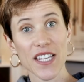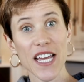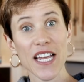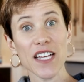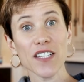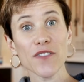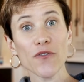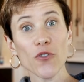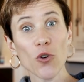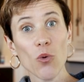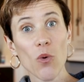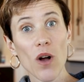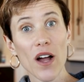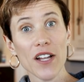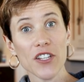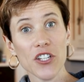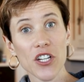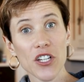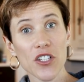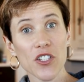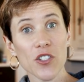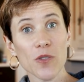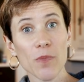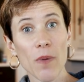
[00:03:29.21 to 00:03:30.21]
Thanks for
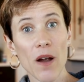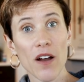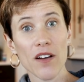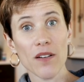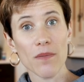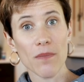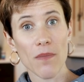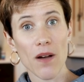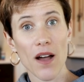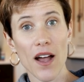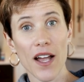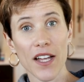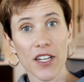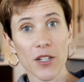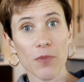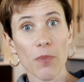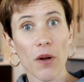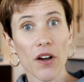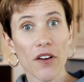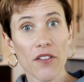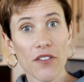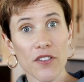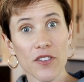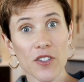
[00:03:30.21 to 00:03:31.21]
watching Spartan Mind,
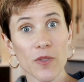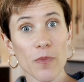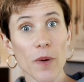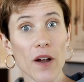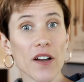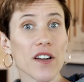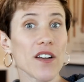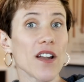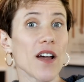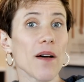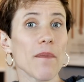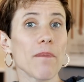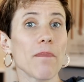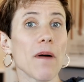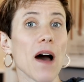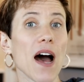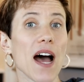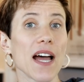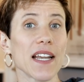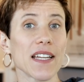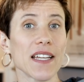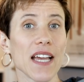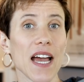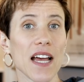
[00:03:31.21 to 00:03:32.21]
part of the Spartan Up
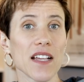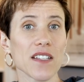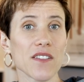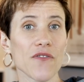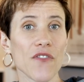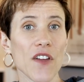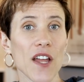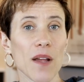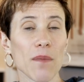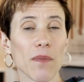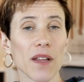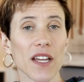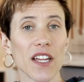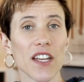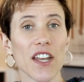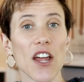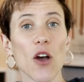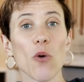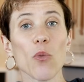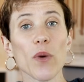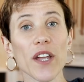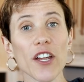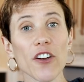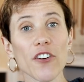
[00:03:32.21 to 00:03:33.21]
podcast family.
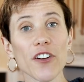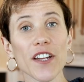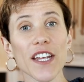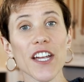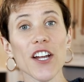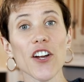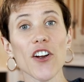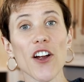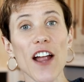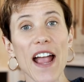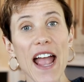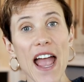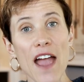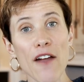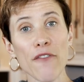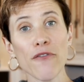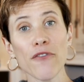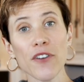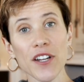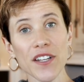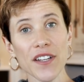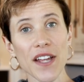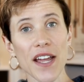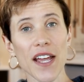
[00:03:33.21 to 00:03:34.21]
Now, we are here
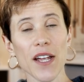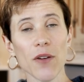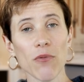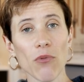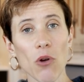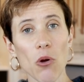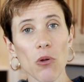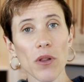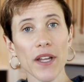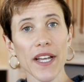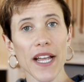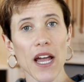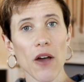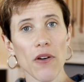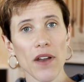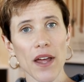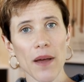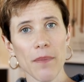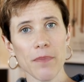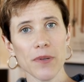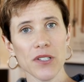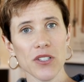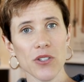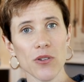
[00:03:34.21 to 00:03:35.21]
every day rolling out
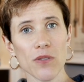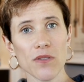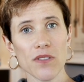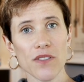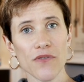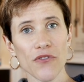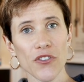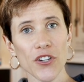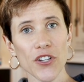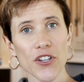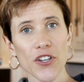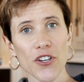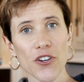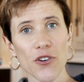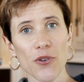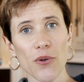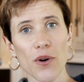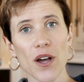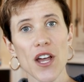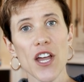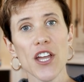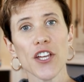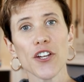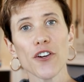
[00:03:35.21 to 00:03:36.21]
episodes for
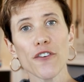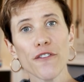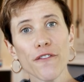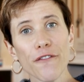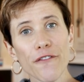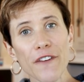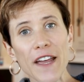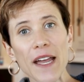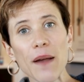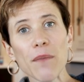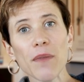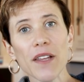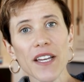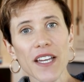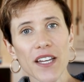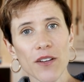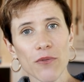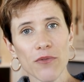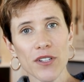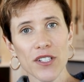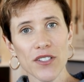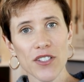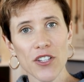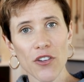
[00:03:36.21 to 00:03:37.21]
you, your family
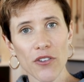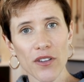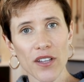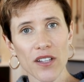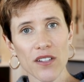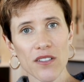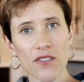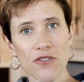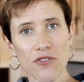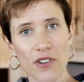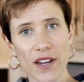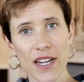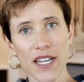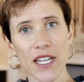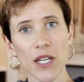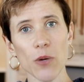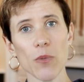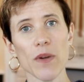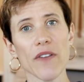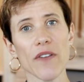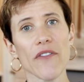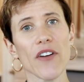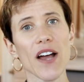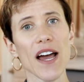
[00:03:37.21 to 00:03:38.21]
in resilience
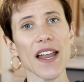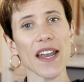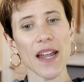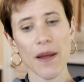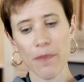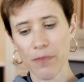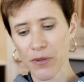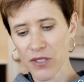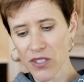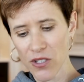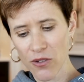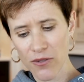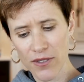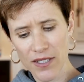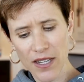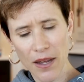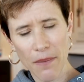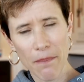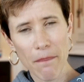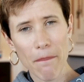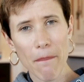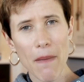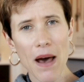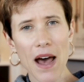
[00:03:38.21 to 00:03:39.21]
training. We've got episodes
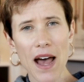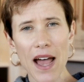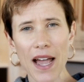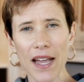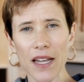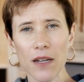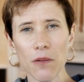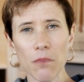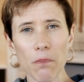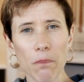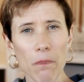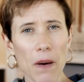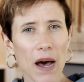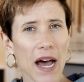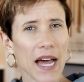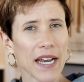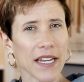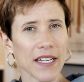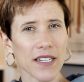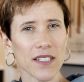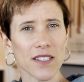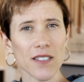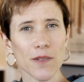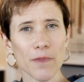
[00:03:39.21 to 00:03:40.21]
on mind,
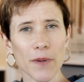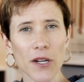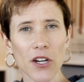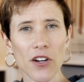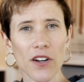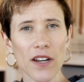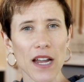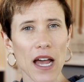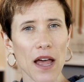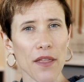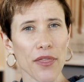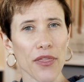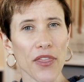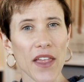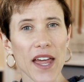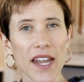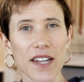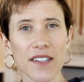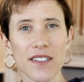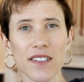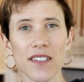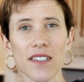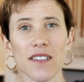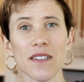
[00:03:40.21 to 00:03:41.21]
body, spirit,
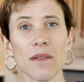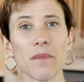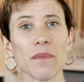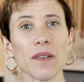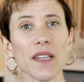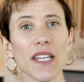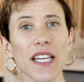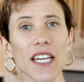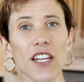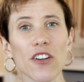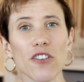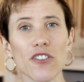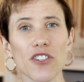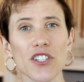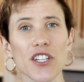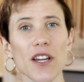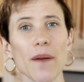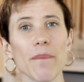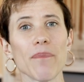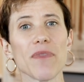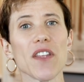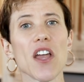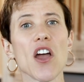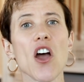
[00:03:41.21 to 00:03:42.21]
athleticism,
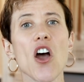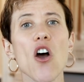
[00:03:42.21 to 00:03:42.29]
leadership.